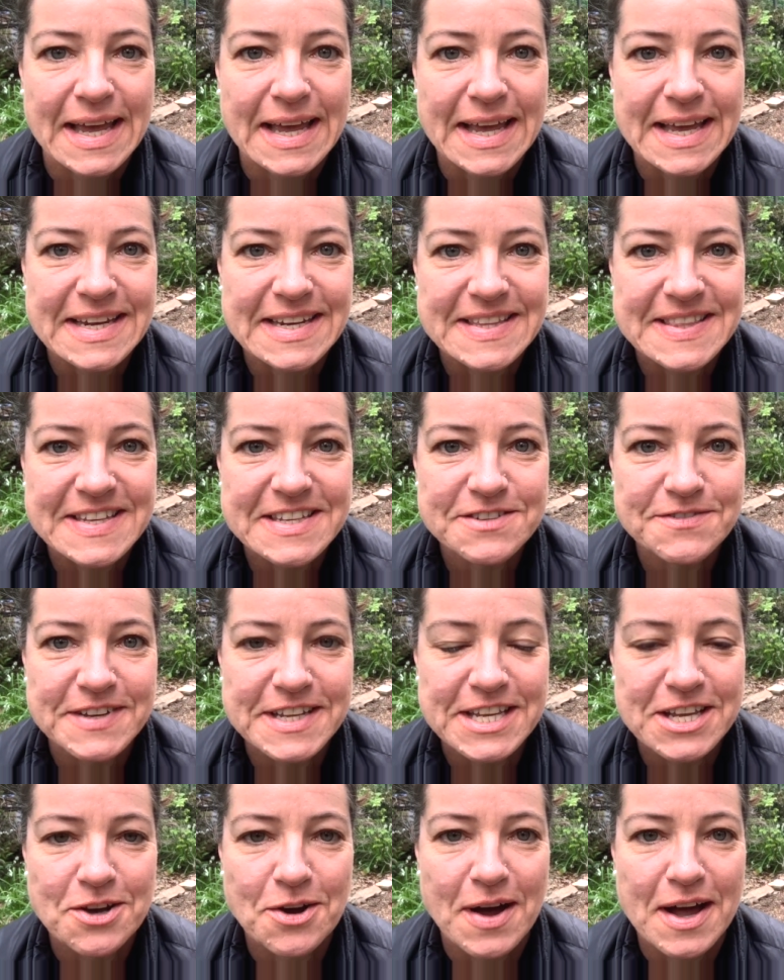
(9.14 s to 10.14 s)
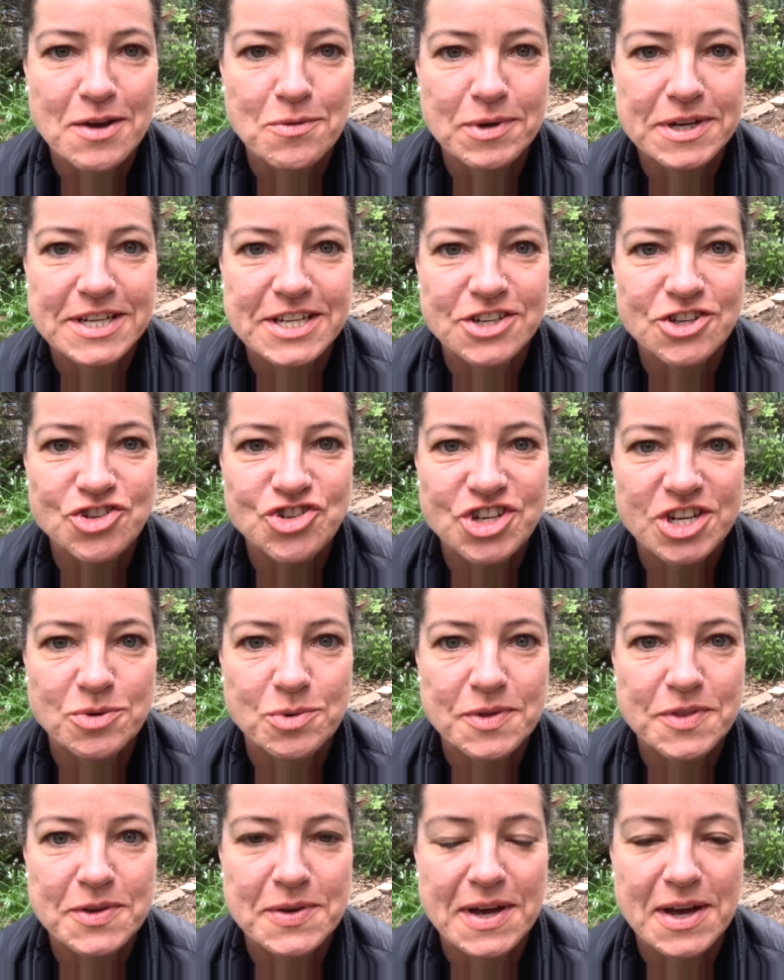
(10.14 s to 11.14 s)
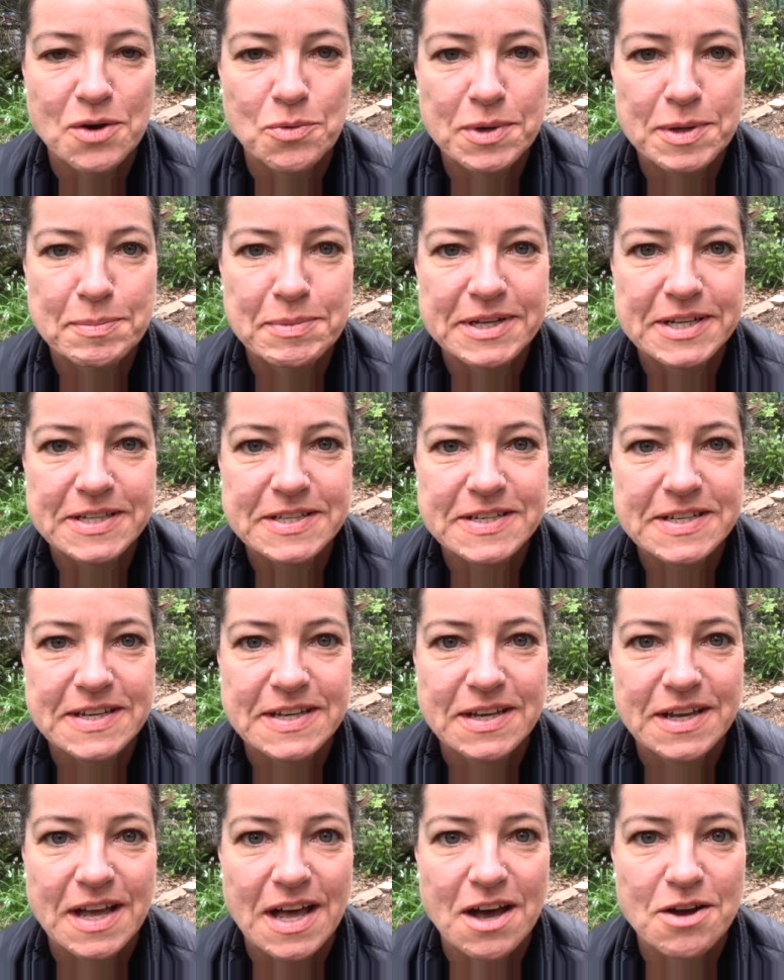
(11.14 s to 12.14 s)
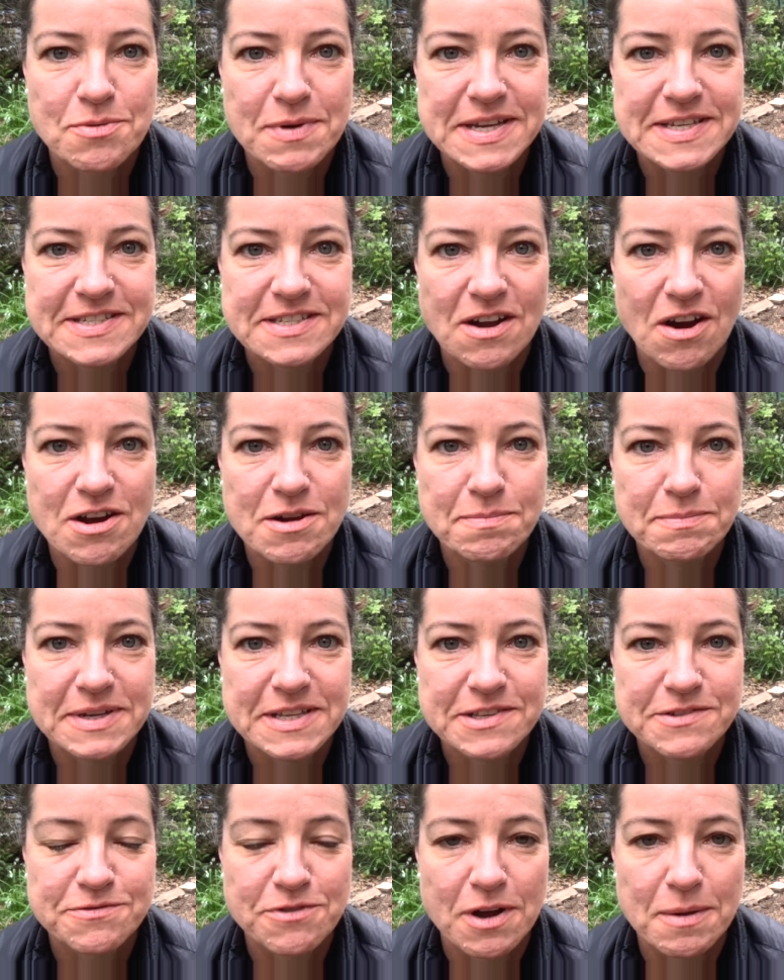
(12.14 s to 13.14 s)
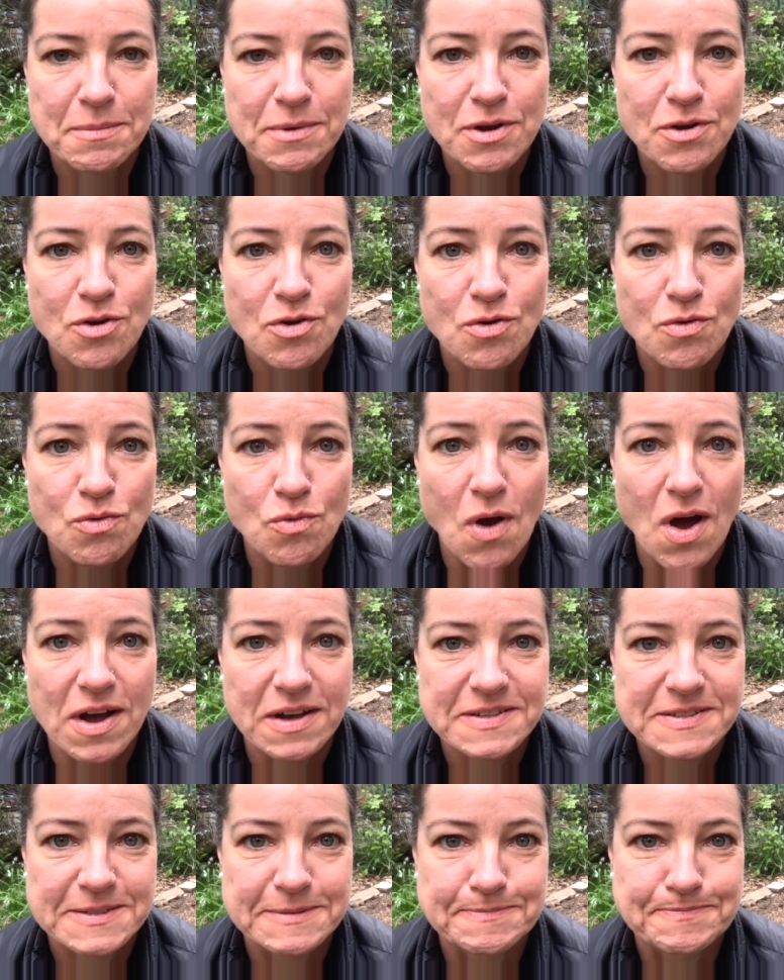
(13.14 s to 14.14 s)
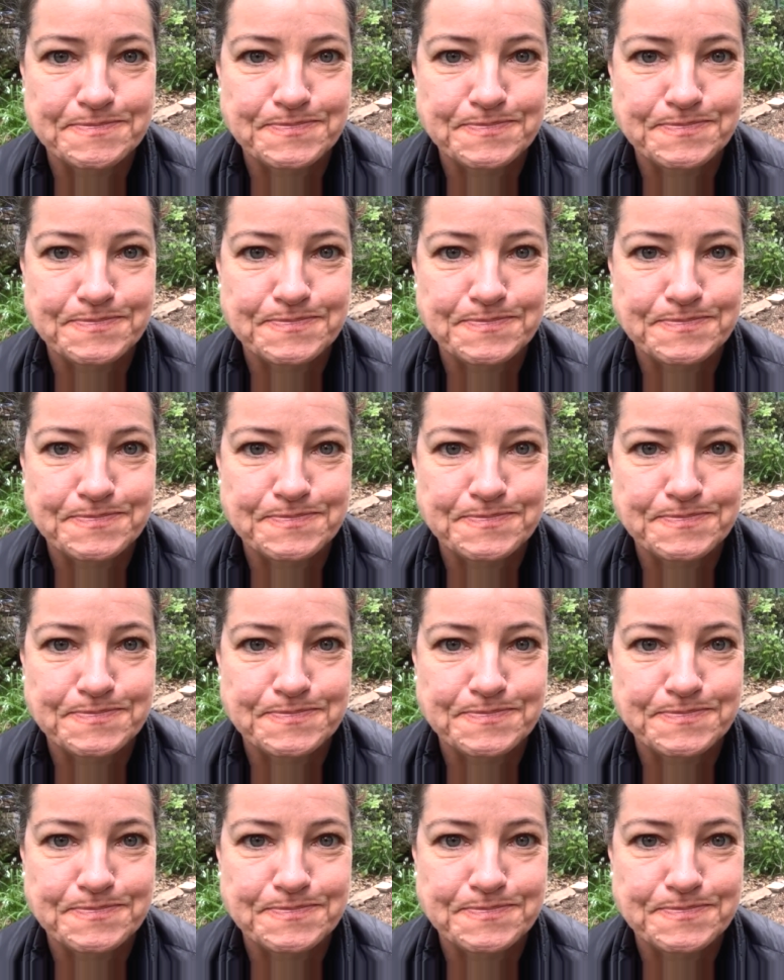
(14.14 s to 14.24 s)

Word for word: And in this video, I want to share with you how we built our raised garden beds from rocks.